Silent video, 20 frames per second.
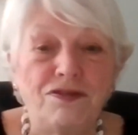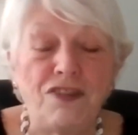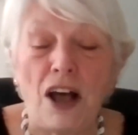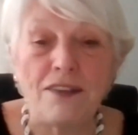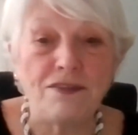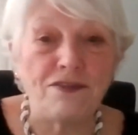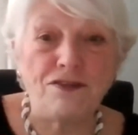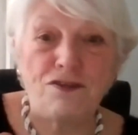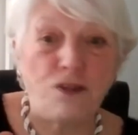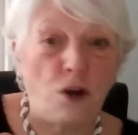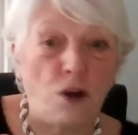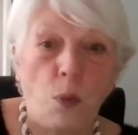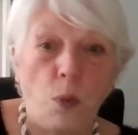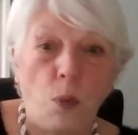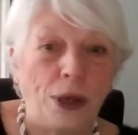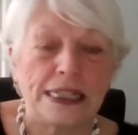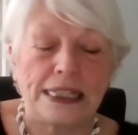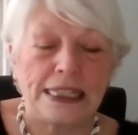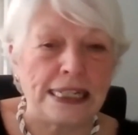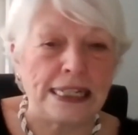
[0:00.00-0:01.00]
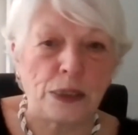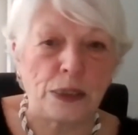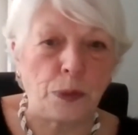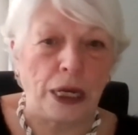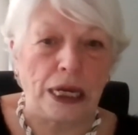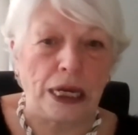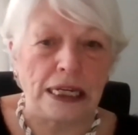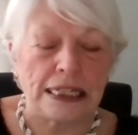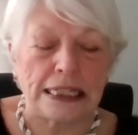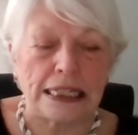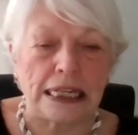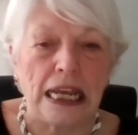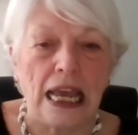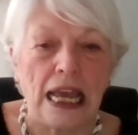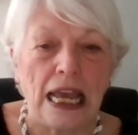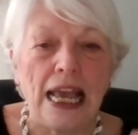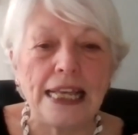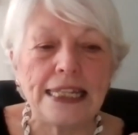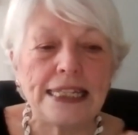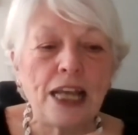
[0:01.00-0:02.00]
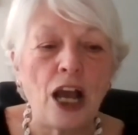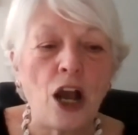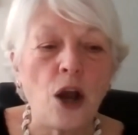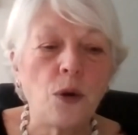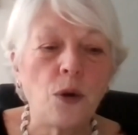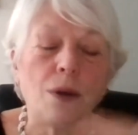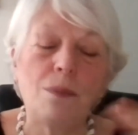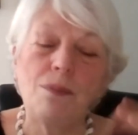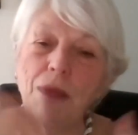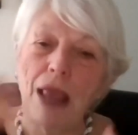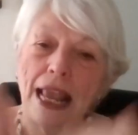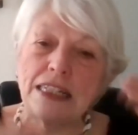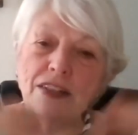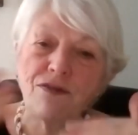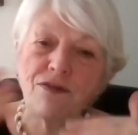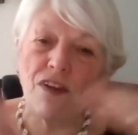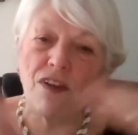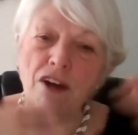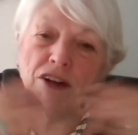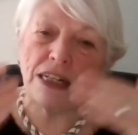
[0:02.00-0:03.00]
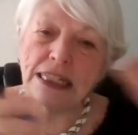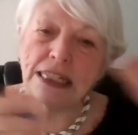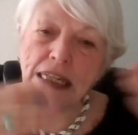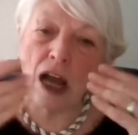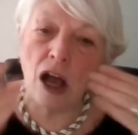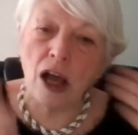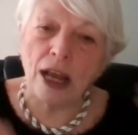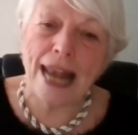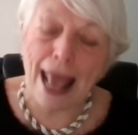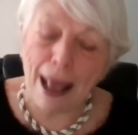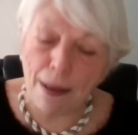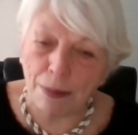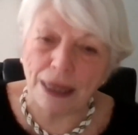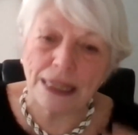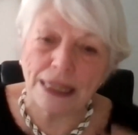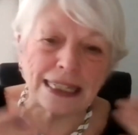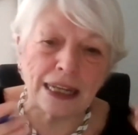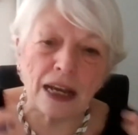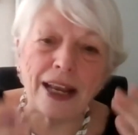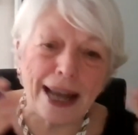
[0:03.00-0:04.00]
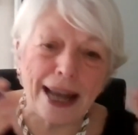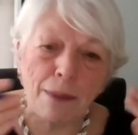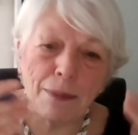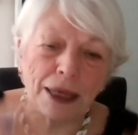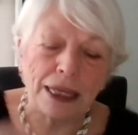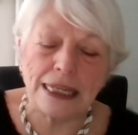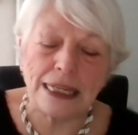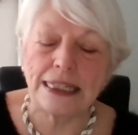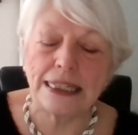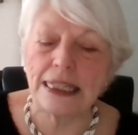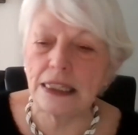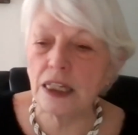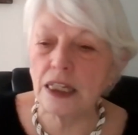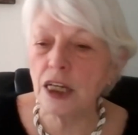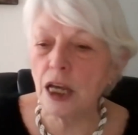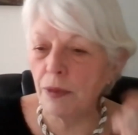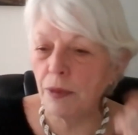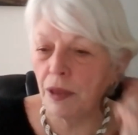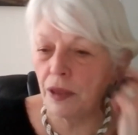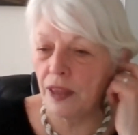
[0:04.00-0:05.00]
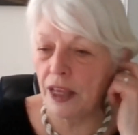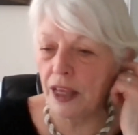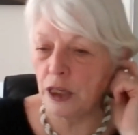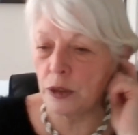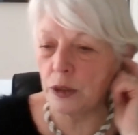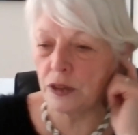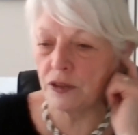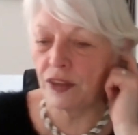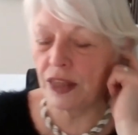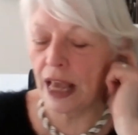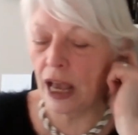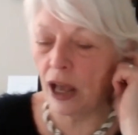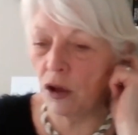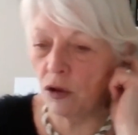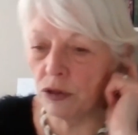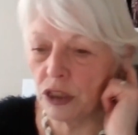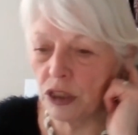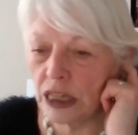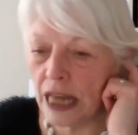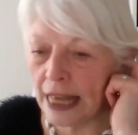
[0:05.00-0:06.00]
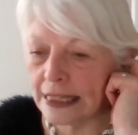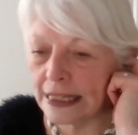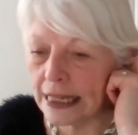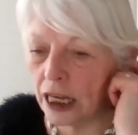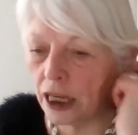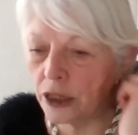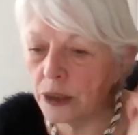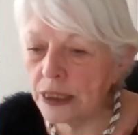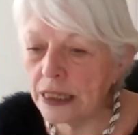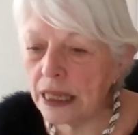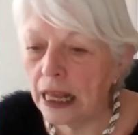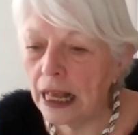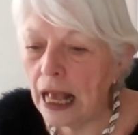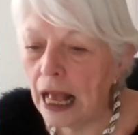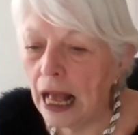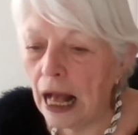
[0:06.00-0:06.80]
4 weeks, 6 weeks. So it's very dynamic. Dynamic is the term that they use for that on tax codes.